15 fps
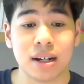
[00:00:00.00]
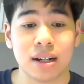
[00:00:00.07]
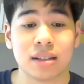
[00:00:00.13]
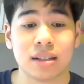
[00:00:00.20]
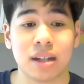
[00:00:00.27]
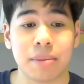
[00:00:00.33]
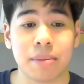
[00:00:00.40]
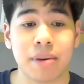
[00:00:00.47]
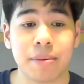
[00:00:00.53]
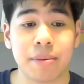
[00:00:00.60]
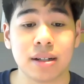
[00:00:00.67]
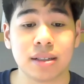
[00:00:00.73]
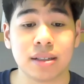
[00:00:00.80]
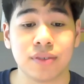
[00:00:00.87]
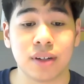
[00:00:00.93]
The
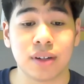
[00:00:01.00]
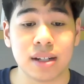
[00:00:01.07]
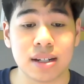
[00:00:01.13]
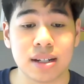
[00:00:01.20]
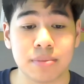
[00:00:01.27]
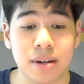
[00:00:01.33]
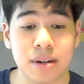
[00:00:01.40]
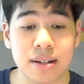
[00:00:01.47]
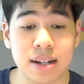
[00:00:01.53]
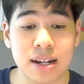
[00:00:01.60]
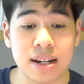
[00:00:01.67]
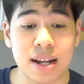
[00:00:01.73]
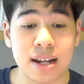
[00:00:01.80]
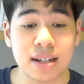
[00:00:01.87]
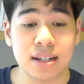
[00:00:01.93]
purpose for this
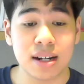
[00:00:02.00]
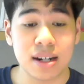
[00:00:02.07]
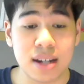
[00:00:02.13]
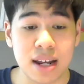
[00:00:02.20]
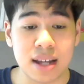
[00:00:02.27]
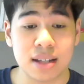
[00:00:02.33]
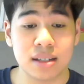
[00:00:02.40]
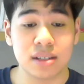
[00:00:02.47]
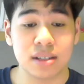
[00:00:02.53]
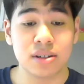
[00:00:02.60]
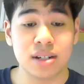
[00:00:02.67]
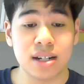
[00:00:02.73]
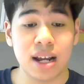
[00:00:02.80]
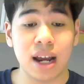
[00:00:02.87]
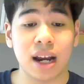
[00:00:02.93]
presentation is to
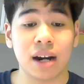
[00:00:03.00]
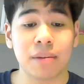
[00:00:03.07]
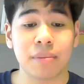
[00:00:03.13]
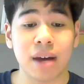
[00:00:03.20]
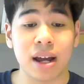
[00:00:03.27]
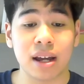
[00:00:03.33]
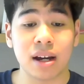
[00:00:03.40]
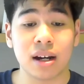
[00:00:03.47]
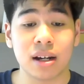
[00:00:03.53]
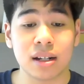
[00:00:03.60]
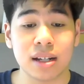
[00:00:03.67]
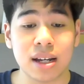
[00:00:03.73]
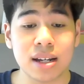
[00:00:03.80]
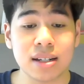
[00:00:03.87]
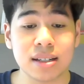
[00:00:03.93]
share my
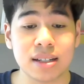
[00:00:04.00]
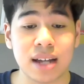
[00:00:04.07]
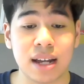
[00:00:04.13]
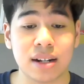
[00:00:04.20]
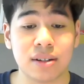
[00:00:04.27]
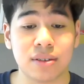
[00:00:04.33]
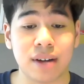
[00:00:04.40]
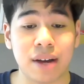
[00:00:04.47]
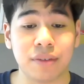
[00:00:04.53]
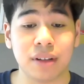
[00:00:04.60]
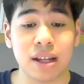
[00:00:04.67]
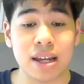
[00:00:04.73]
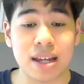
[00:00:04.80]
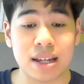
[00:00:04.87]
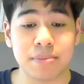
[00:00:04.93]
audience that
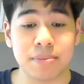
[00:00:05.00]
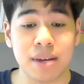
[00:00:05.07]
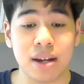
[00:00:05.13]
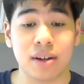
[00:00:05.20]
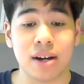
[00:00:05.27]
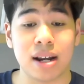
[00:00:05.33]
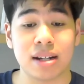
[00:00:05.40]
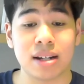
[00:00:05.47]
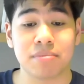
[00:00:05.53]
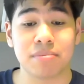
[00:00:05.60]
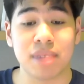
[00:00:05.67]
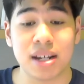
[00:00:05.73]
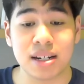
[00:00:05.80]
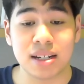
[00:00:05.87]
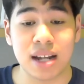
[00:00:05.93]
traveling experience
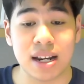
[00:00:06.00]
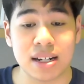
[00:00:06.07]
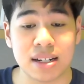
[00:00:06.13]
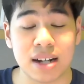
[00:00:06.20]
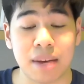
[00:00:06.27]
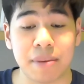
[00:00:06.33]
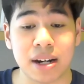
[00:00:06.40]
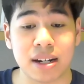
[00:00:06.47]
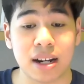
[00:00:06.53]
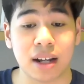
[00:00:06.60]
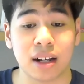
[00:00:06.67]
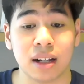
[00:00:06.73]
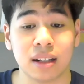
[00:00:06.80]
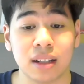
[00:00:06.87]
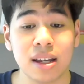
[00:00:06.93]
may change
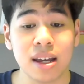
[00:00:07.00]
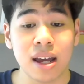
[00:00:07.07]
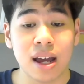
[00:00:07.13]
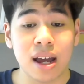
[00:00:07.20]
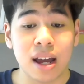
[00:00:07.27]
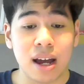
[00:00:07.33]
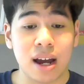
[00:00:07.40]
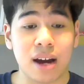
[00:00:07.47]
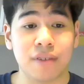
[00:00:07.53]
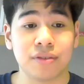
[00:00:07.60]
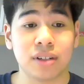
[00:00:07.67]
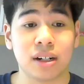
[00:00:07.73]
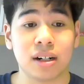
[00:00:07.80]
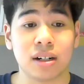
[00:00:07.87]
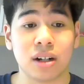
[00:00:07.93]
dramatically
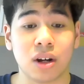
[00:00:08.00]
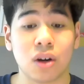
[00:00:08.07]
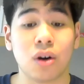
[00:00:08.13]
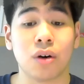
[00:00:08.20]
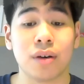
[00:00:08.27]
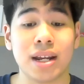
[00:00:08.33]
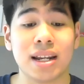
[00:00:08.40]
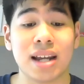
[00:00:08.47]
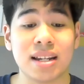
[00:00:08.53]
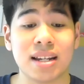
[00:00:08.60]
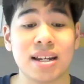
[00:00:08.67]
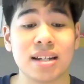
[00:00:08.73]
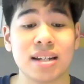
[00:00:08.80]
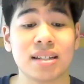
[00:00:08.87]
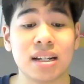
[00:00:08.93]
after the
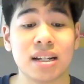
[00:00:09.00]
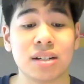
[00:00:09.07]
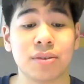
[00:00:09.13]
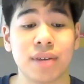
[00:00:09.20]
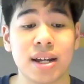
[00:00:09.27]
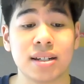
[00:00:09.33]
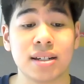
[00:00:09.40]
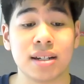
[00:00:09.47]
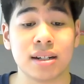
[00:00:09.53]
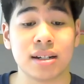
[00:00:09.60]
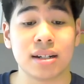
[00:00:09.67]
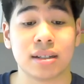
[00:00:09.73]
COVID-19 situation.